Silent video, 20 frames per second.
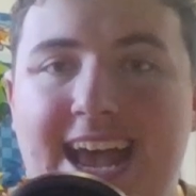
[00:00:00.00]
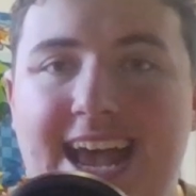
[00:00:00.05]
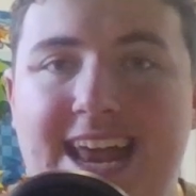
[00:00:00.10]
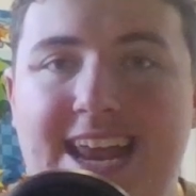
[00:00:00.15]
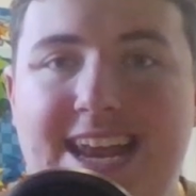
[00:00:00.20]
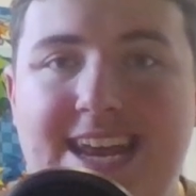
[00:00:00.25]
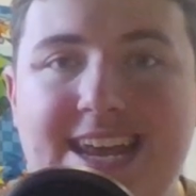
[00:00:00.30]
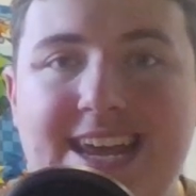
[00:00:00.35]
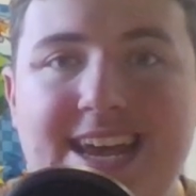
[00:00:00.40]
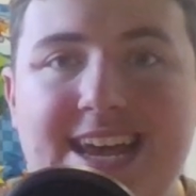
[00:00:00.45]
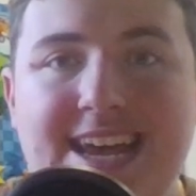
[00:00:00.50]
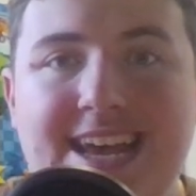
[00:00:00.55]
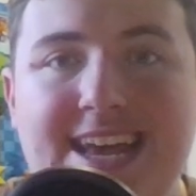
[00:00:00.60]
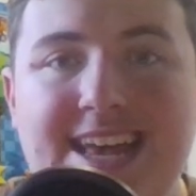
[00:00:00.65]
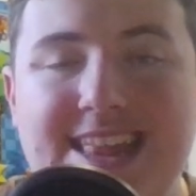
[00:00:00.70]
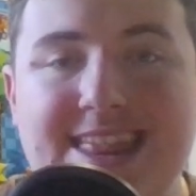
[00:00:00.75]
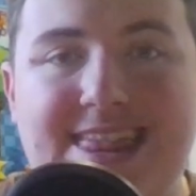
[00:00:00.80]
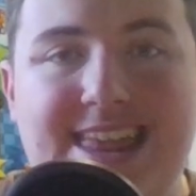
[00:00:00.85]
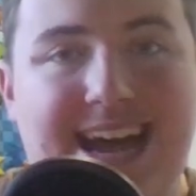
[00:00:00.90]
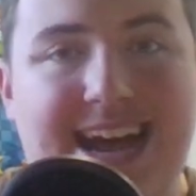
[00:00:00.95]
And
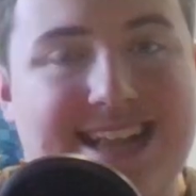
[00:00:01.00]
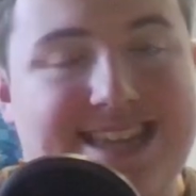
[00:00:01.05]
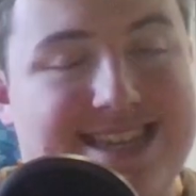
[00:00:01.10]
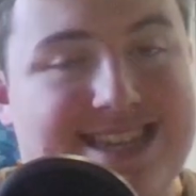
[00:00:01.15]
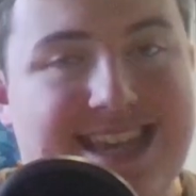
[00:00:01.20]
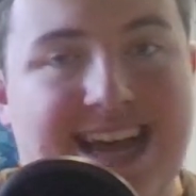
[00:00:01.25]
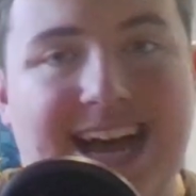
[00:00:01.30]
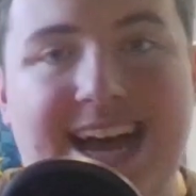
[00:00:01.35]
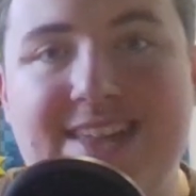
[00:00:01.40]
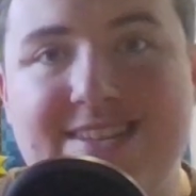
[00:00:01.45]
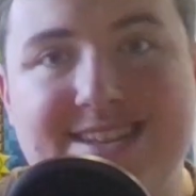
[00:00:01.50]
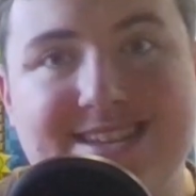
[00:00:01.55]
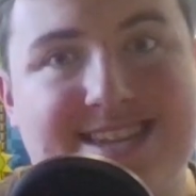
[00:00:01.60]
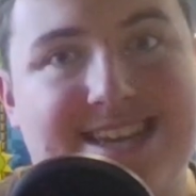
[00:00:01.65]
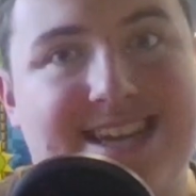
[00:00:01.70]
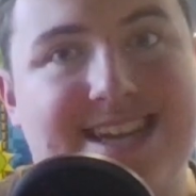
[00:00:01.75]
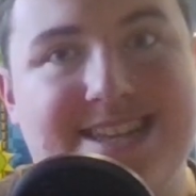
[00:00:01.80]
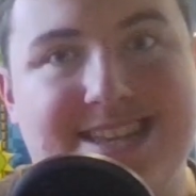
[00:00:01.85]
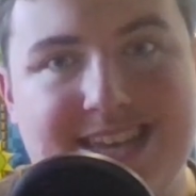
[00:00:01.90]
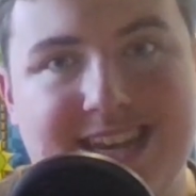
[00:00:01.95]
that
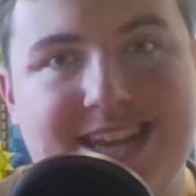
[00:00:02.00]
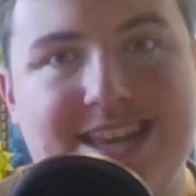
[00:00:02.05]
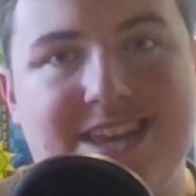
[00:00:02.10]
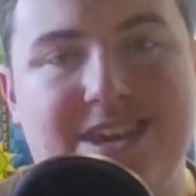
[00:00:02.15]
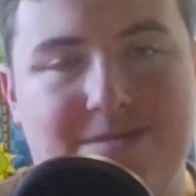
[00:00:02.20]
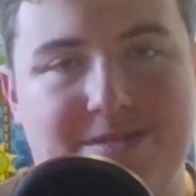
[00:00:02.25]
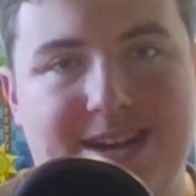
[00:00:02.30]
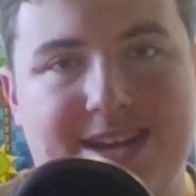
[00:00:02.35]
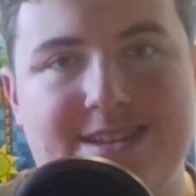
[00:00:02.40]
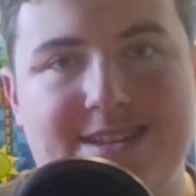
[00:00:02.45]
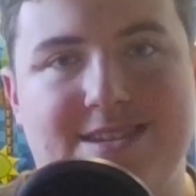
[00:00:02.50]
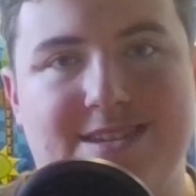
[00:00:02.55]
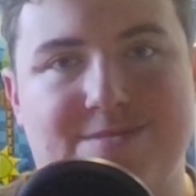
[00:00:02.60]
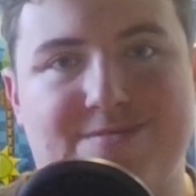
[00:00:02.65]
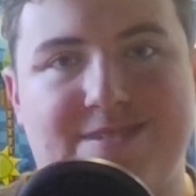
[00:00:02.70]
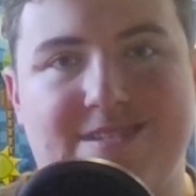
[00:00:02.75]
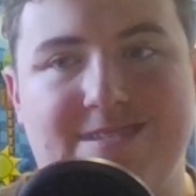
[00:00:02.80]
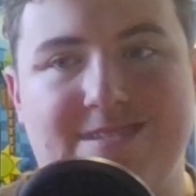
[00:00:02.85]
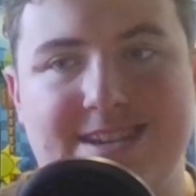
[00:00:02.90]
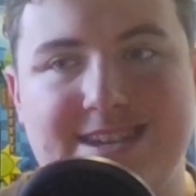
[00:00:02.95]
silence continued
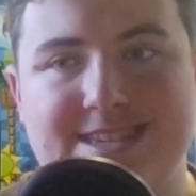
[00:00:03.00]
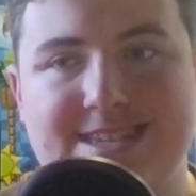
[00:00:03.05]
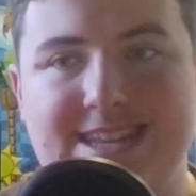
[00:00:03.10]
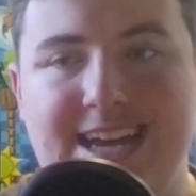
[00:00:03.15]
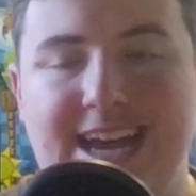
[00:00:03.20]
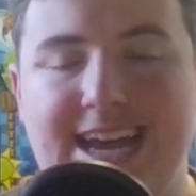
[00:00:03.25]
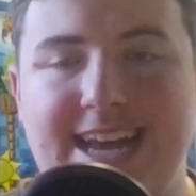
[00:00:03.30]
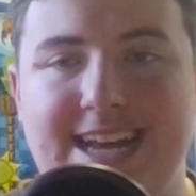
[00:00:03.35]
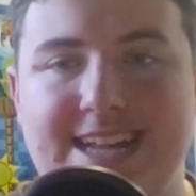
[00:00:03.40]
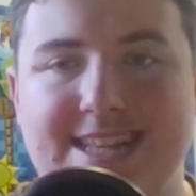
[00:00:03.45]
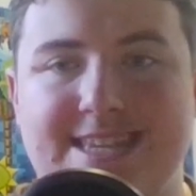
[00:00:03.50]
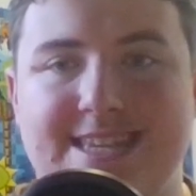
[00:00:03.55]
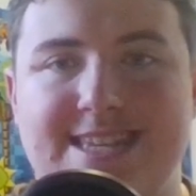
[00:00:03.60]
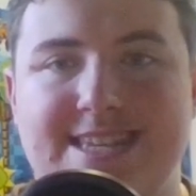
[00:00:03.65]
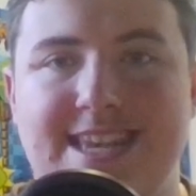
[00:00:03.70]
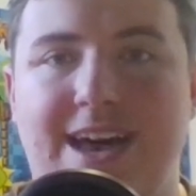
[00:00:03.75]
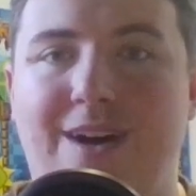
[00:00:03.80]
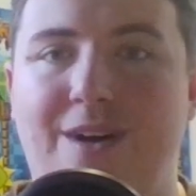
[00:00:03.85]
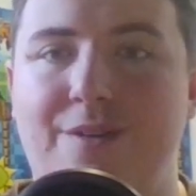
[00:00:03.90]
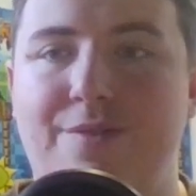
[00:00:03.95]
into the release date
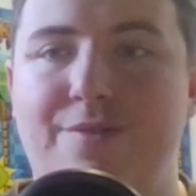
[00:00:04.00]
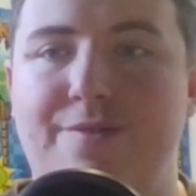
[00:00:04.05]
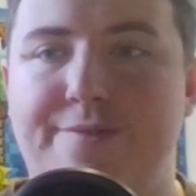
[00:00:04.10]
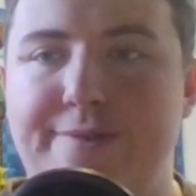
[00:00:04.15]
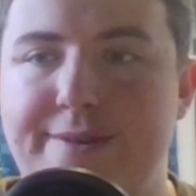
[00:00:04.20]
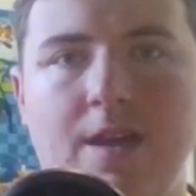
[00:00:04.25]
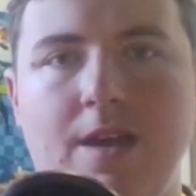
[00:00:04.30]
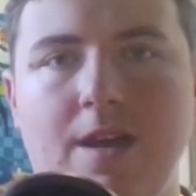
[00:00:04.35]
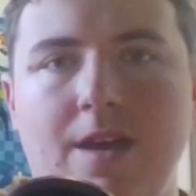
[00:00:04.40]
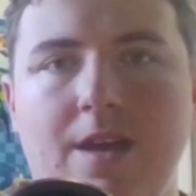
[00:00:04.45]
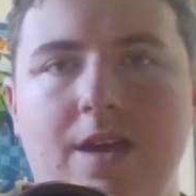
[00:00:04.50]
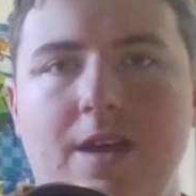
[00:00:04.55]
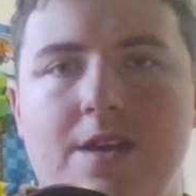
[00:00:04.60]
itself.